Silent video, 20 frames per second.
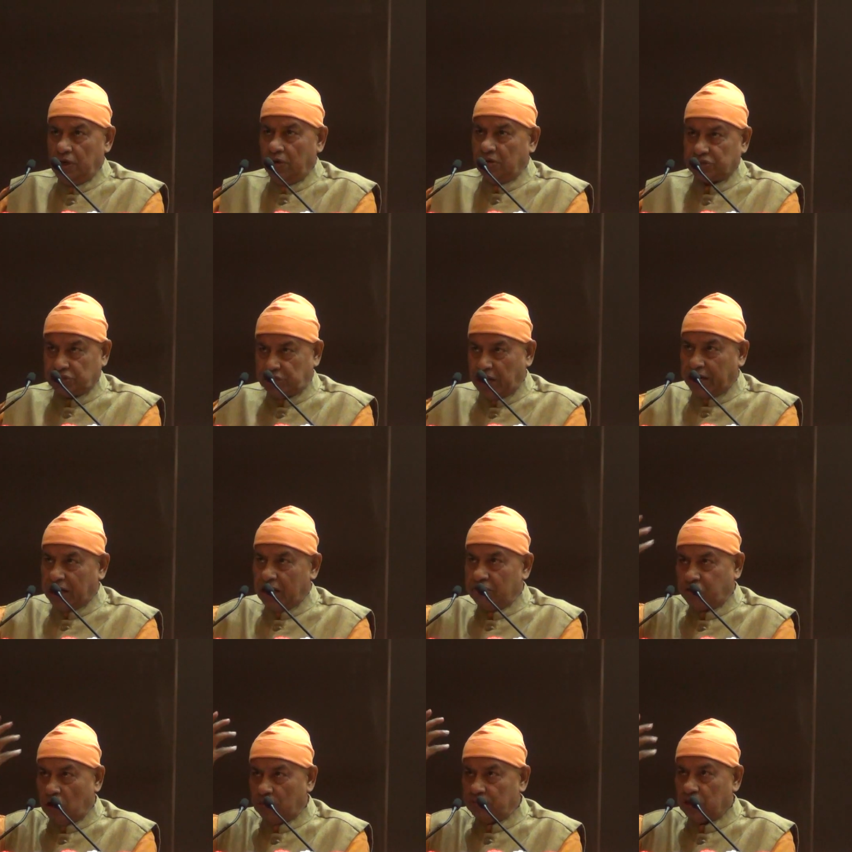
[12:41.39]
It was
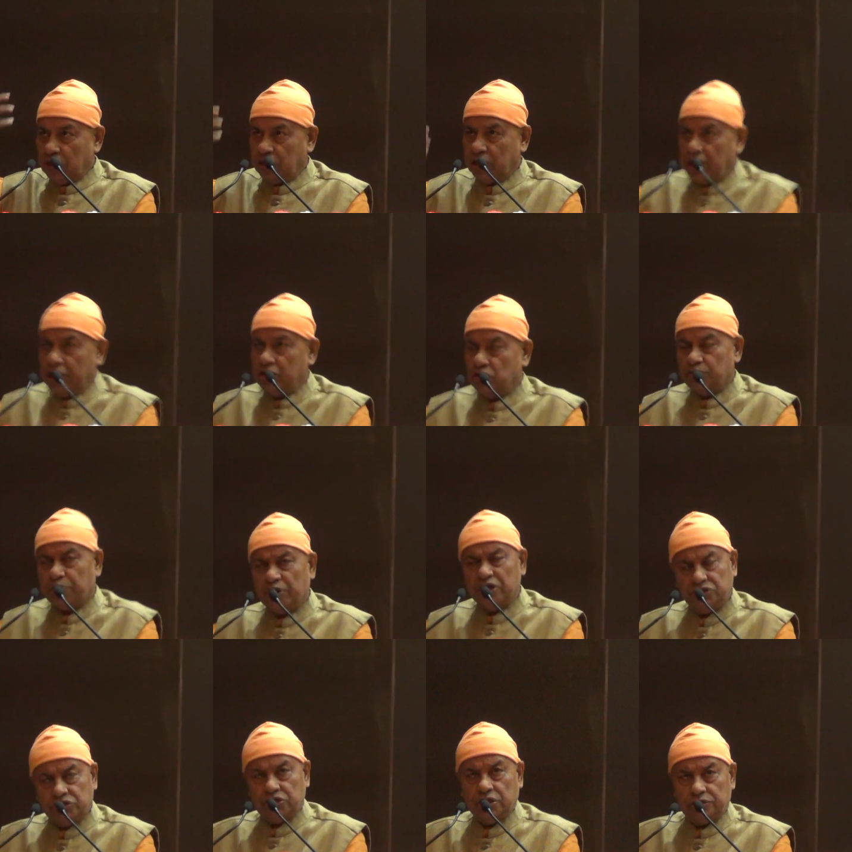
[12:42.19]
taken from the great
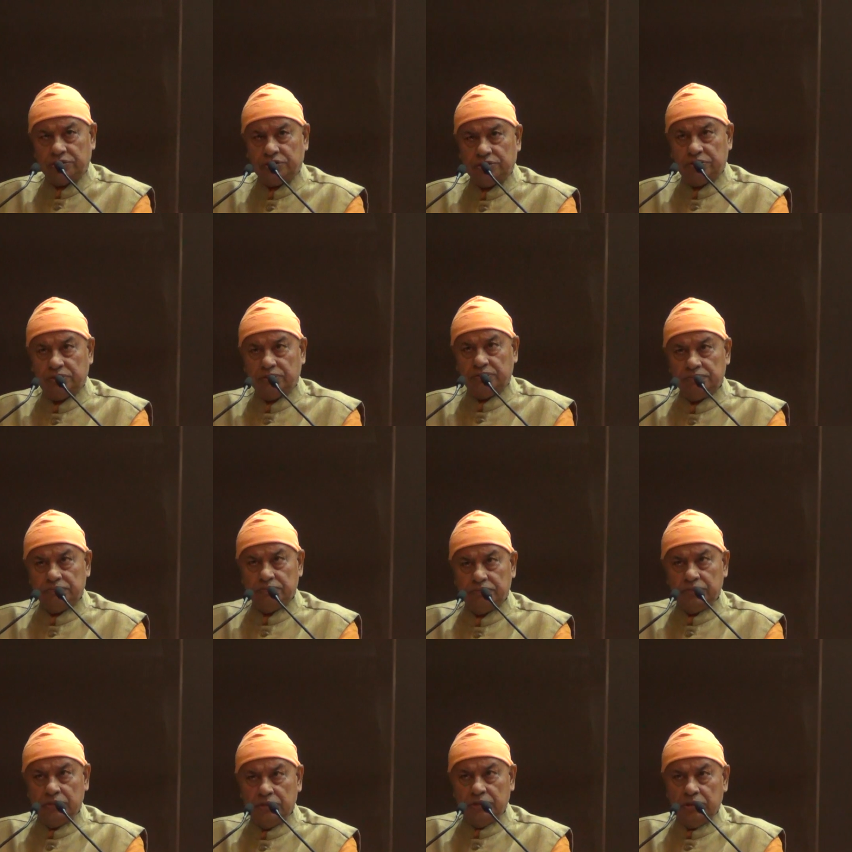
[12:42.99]
Upanishads.
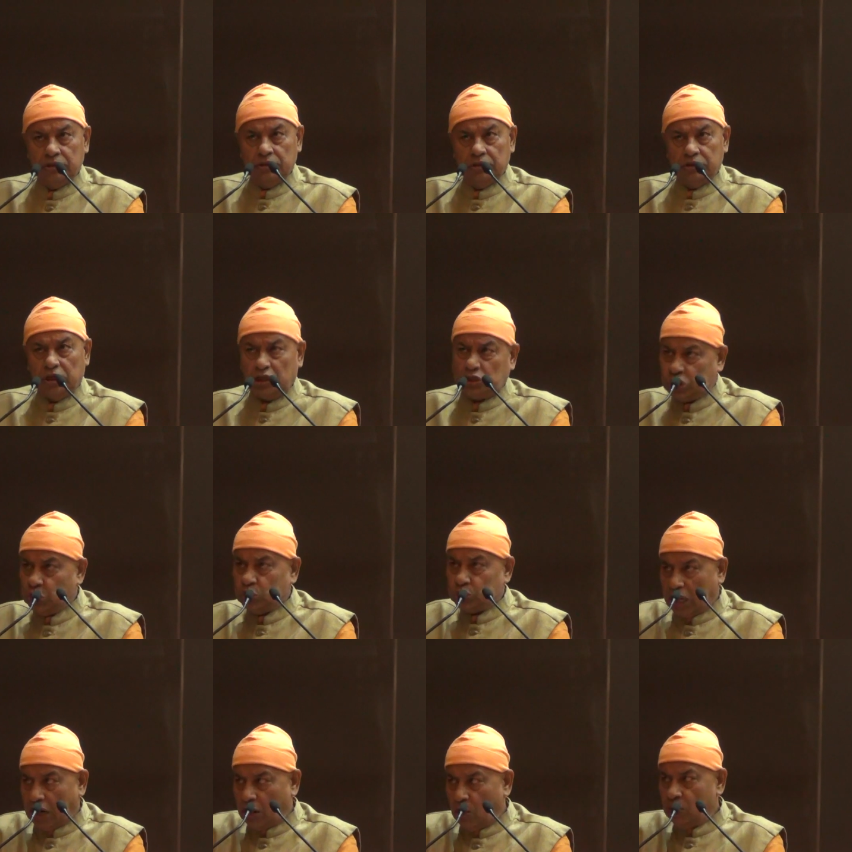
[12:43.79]
The
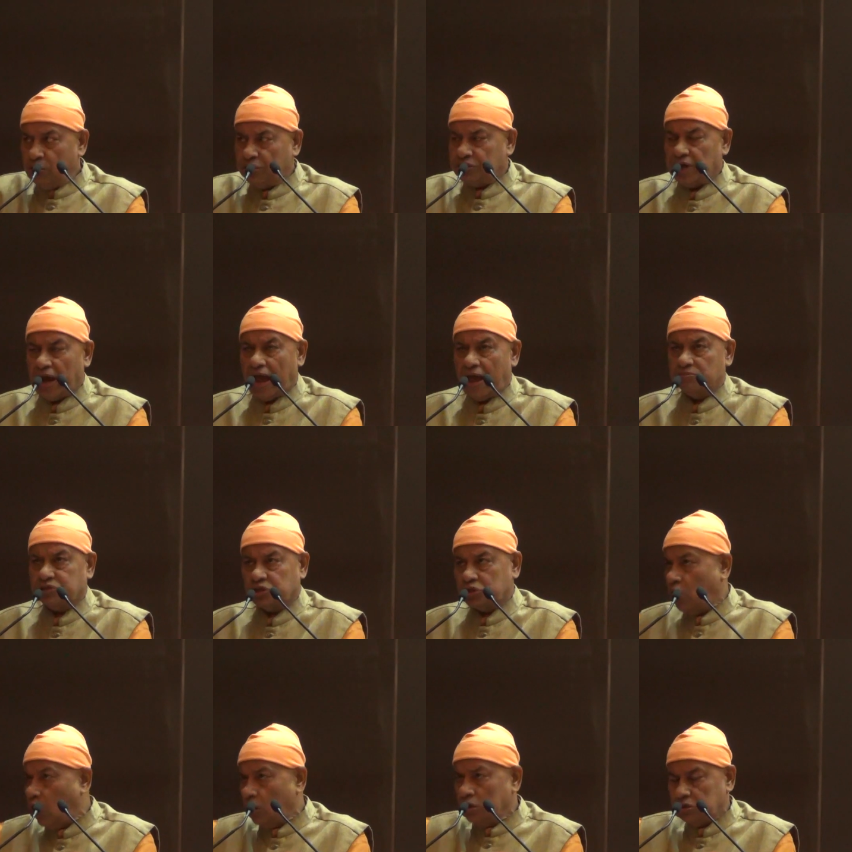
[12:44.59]
truth alone
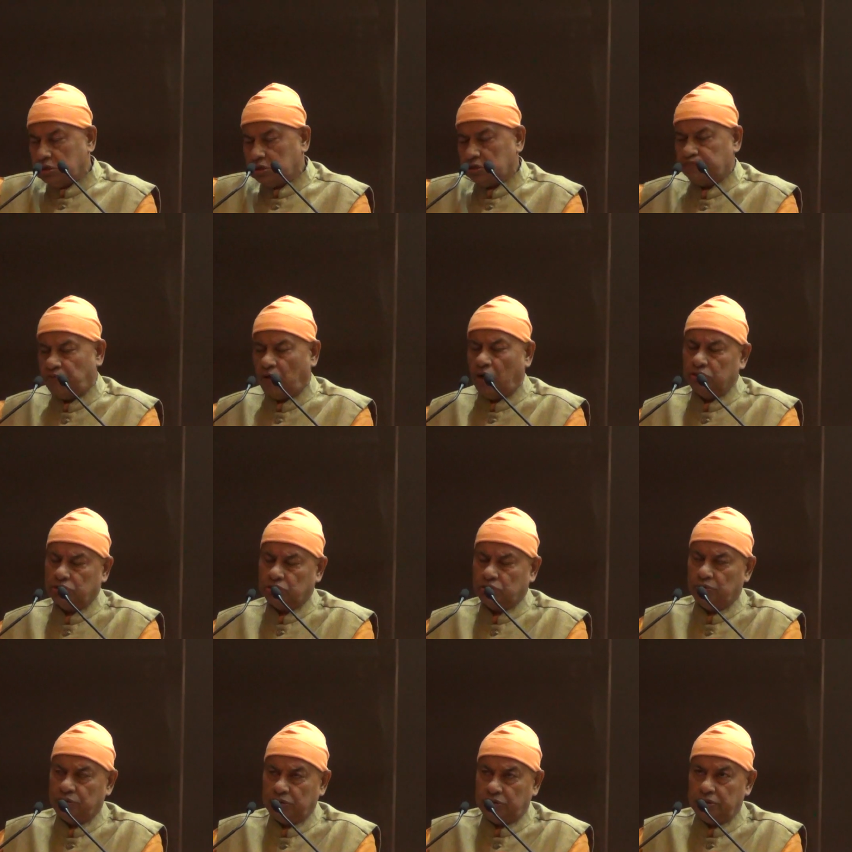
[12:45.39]
triumphs, not
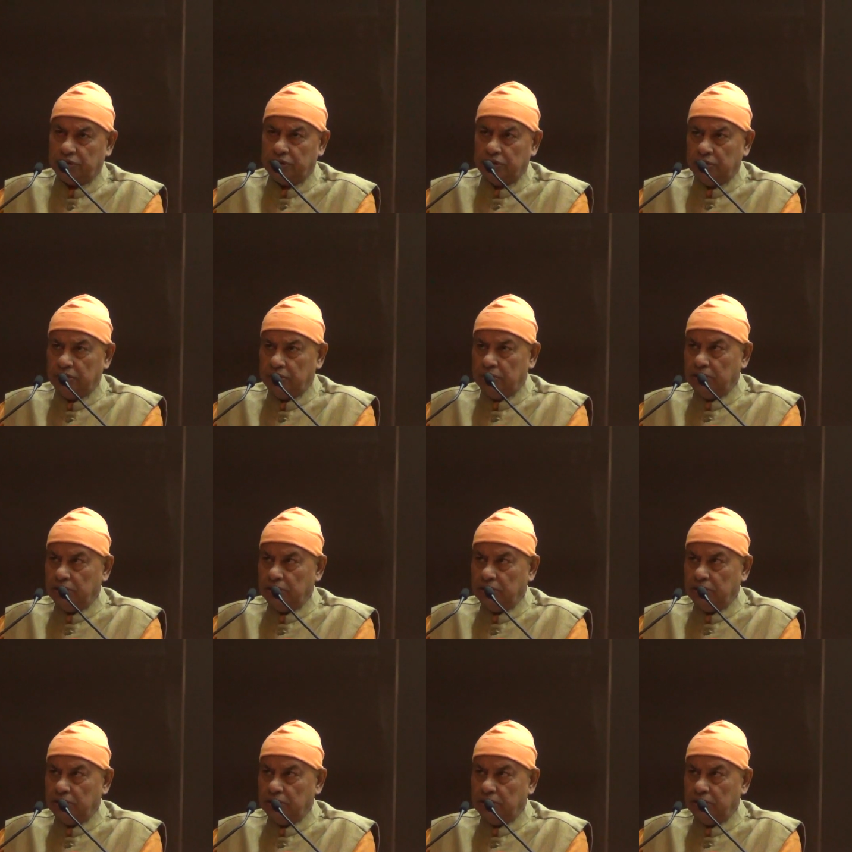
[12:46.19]
falsehood.